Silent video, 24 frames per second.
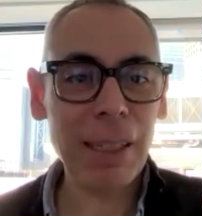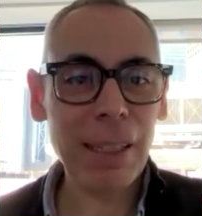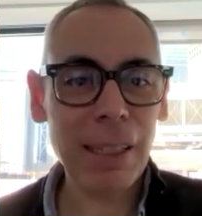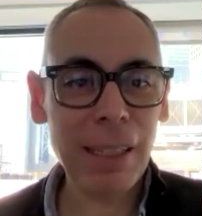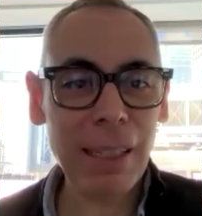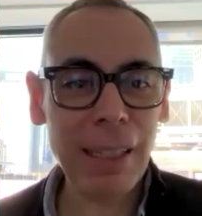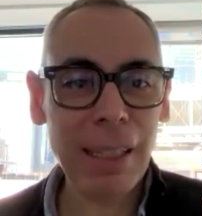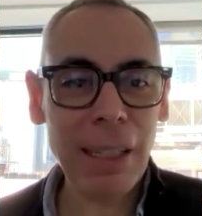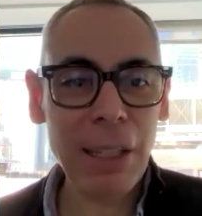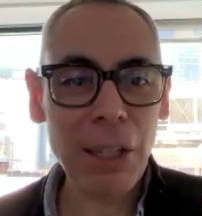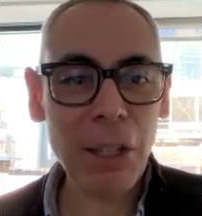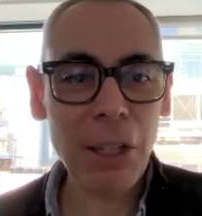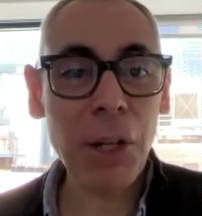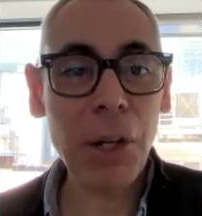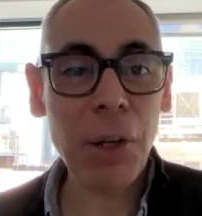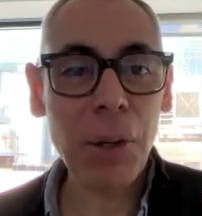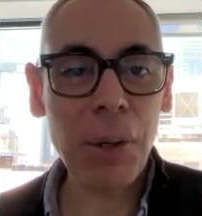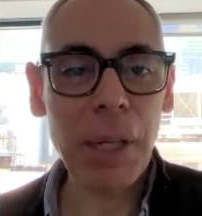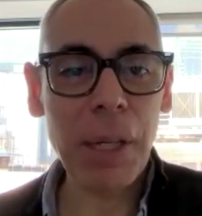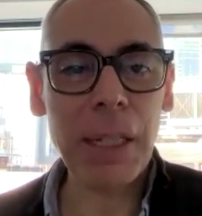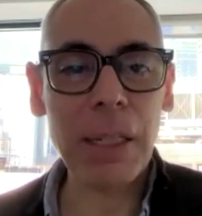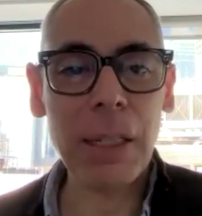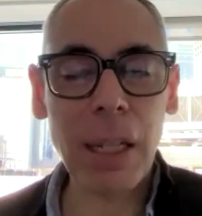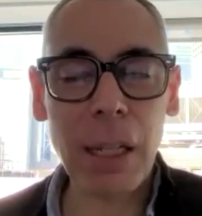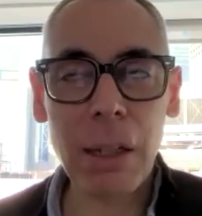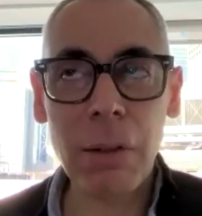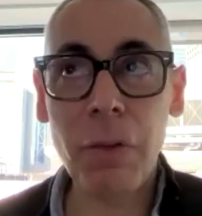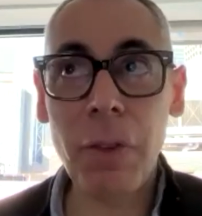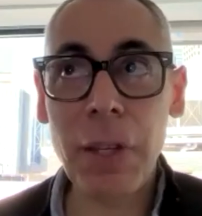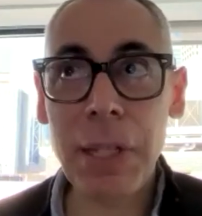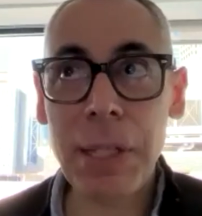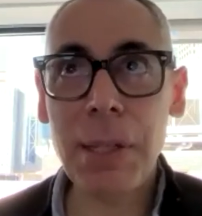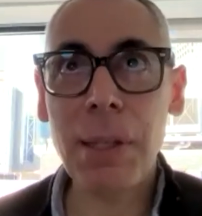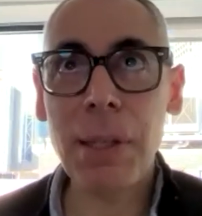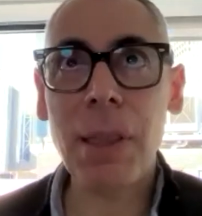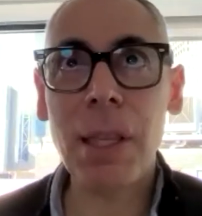and
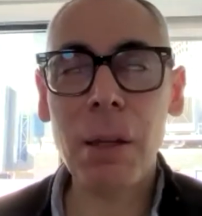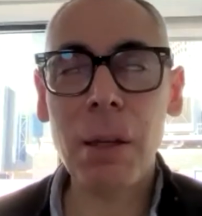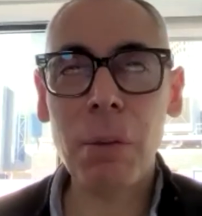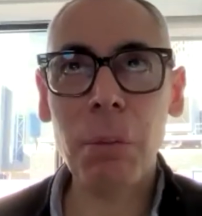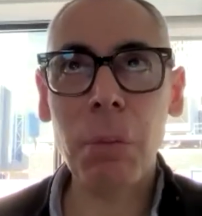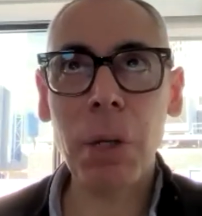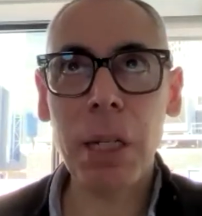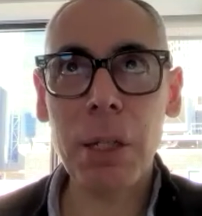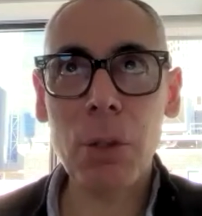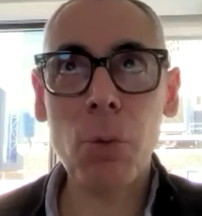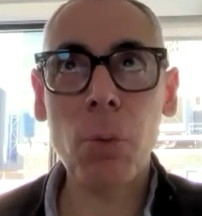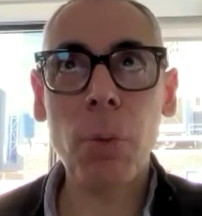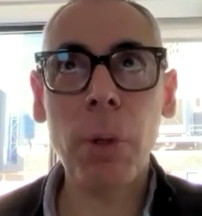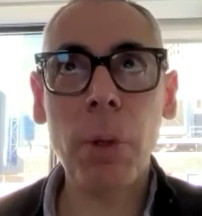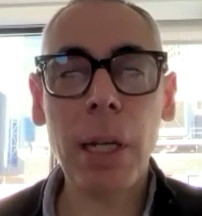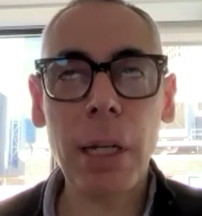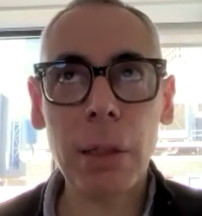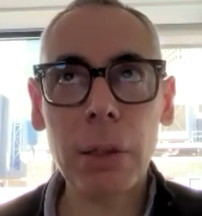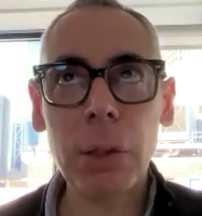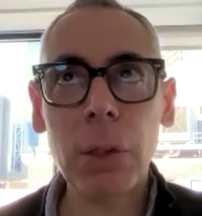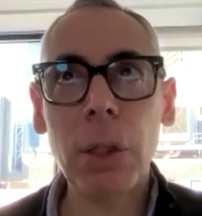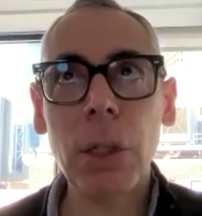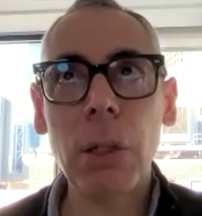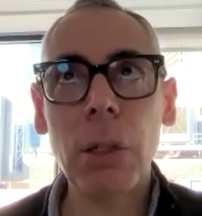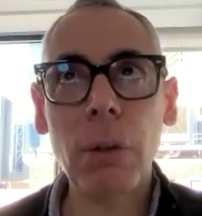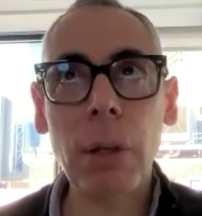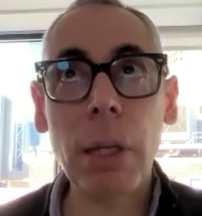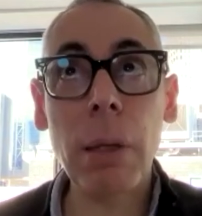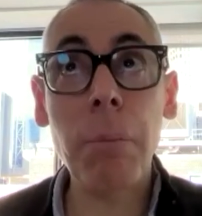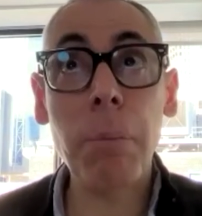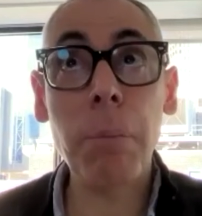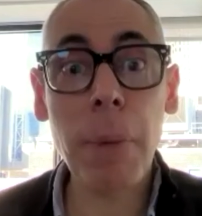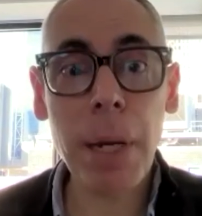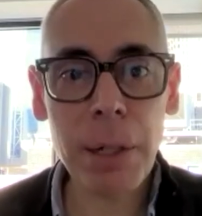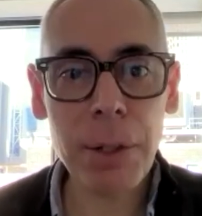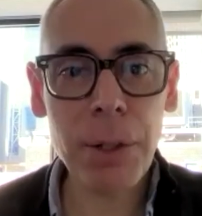visit them as well. So
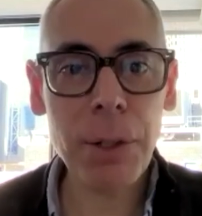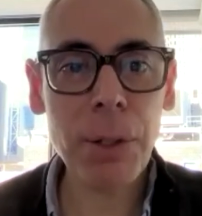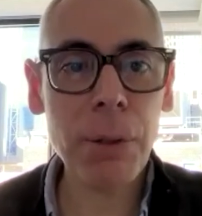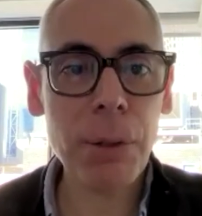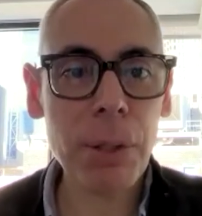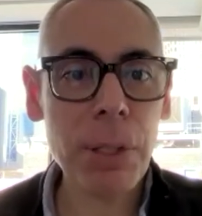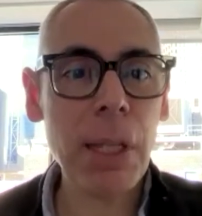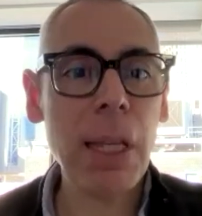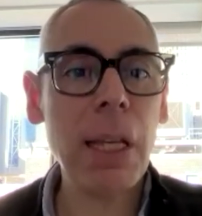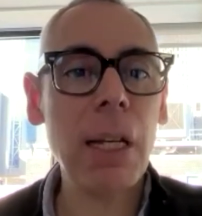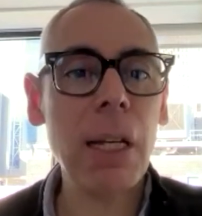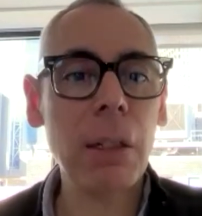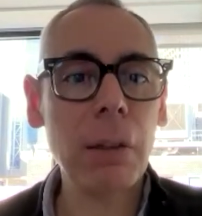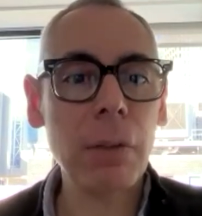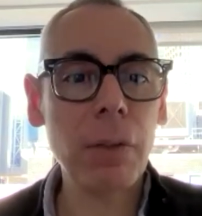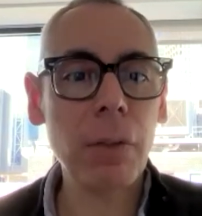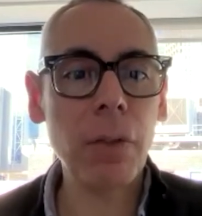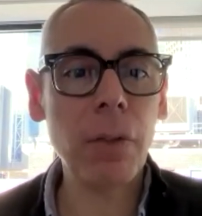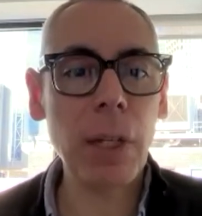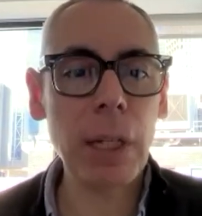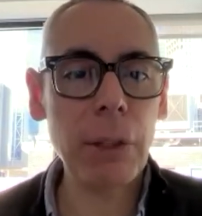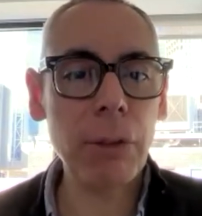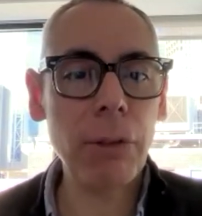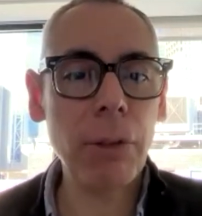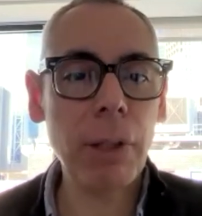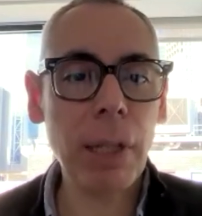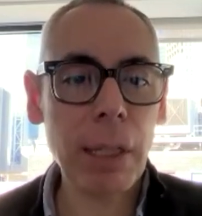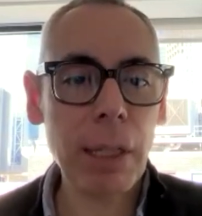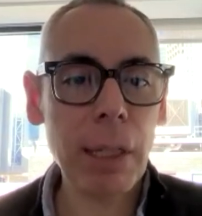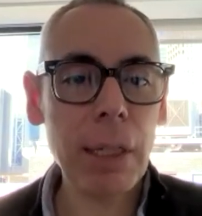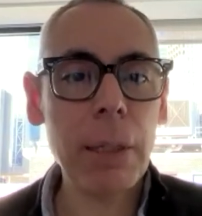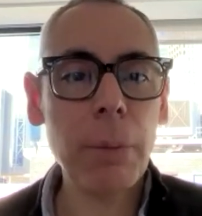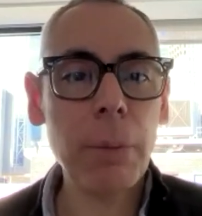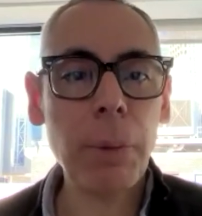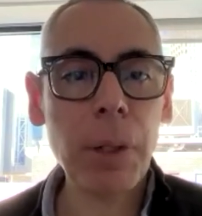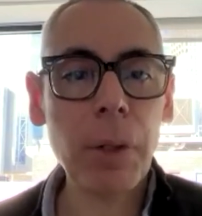immerse yourself into that
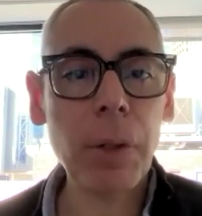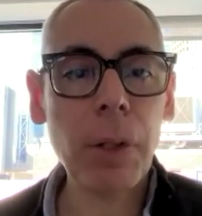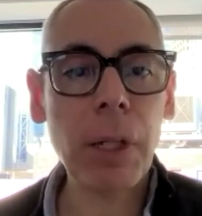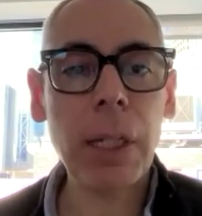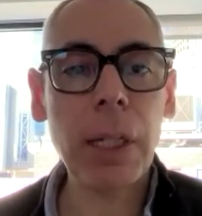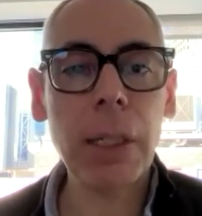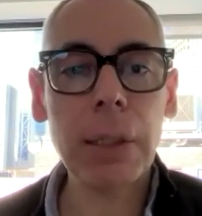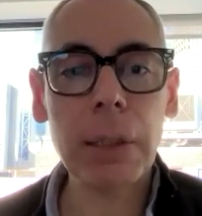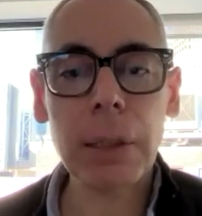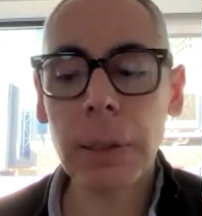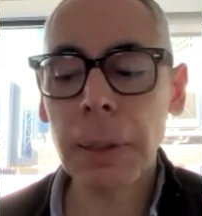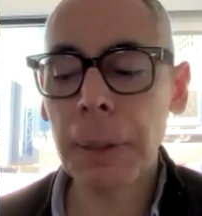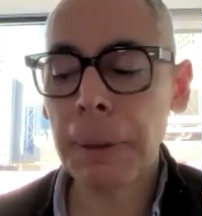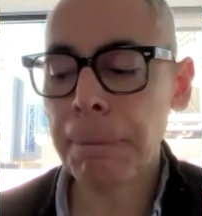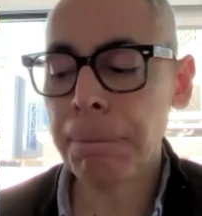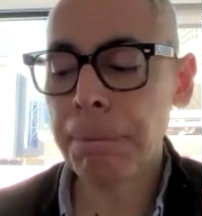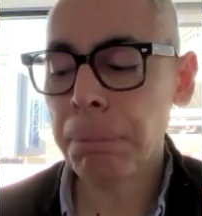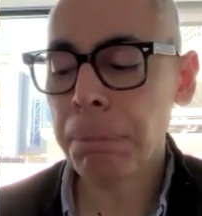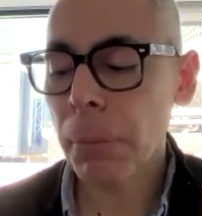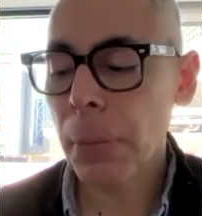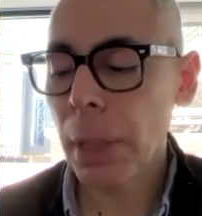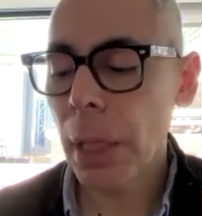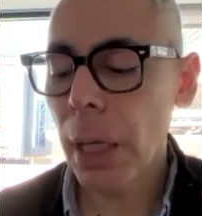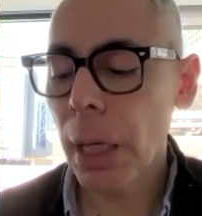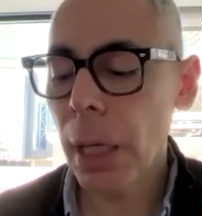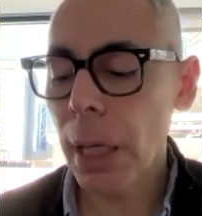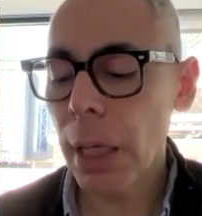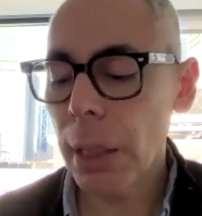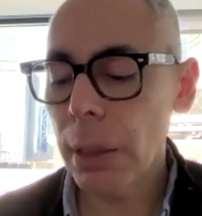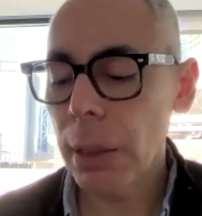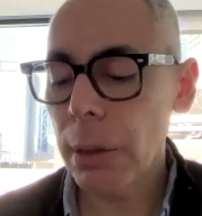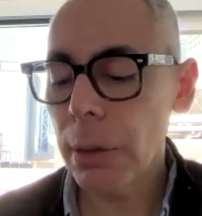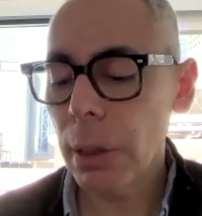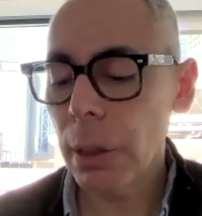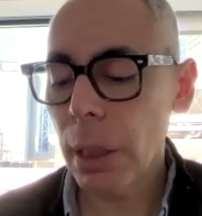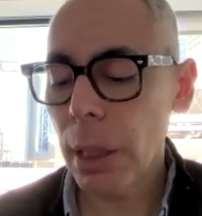experience.
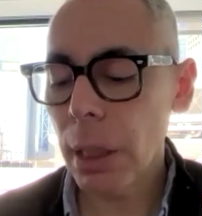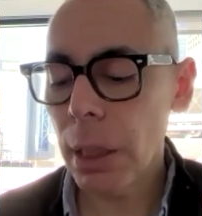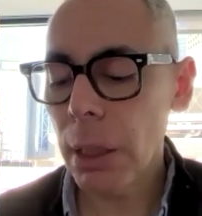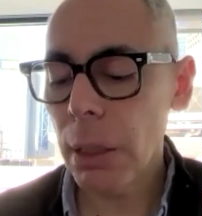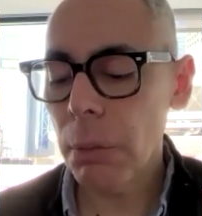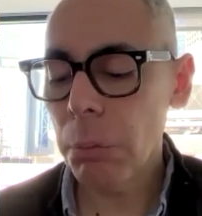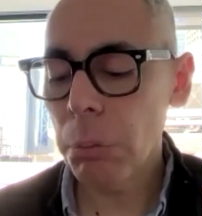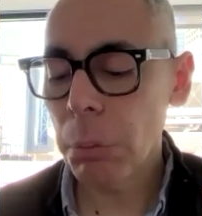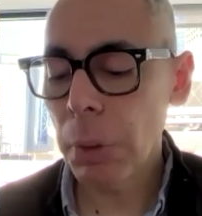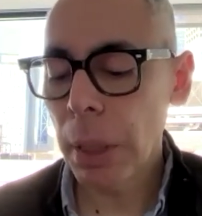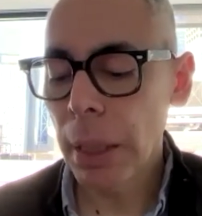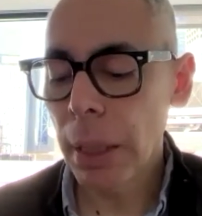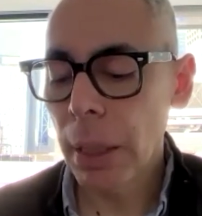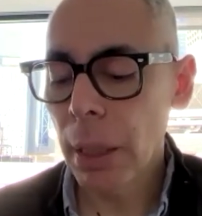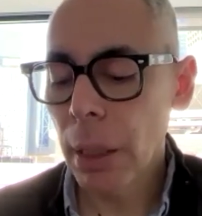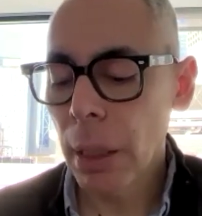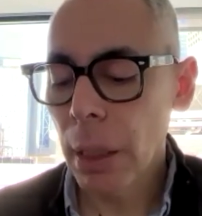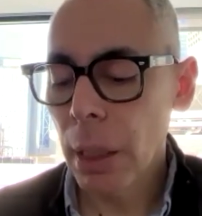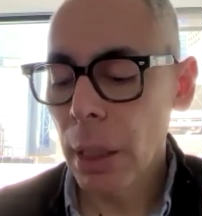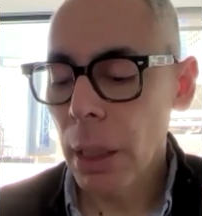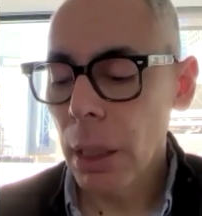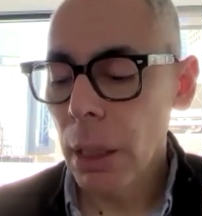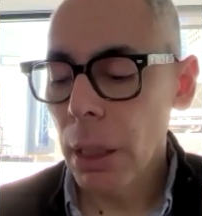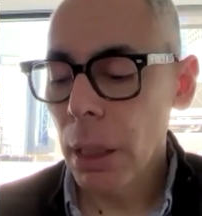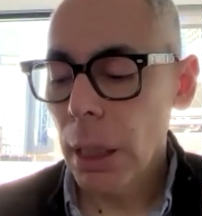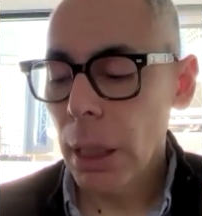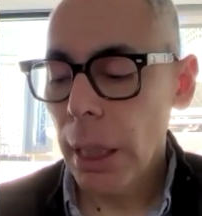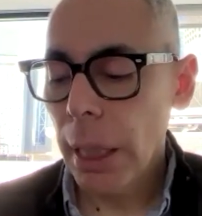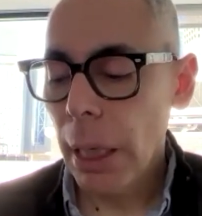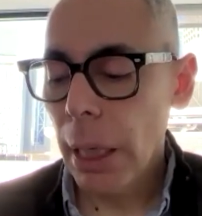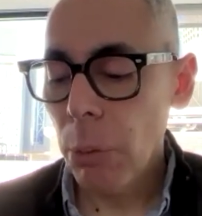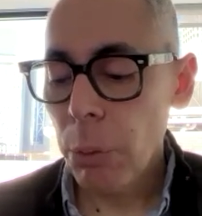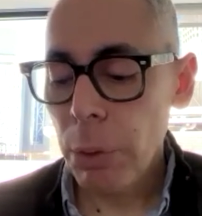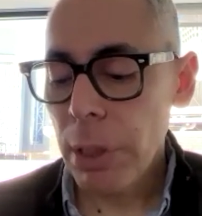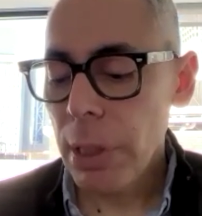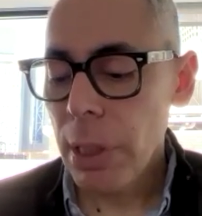And I
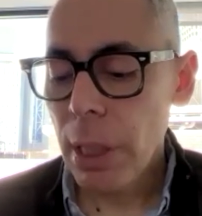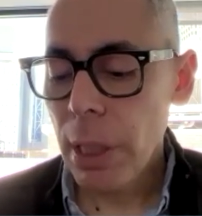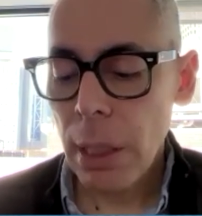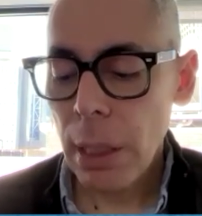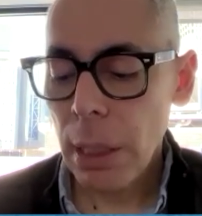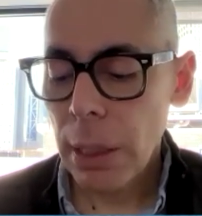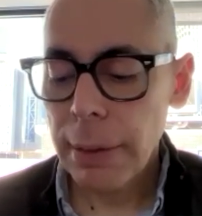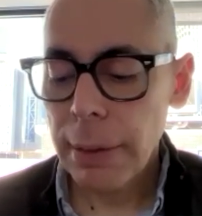would say at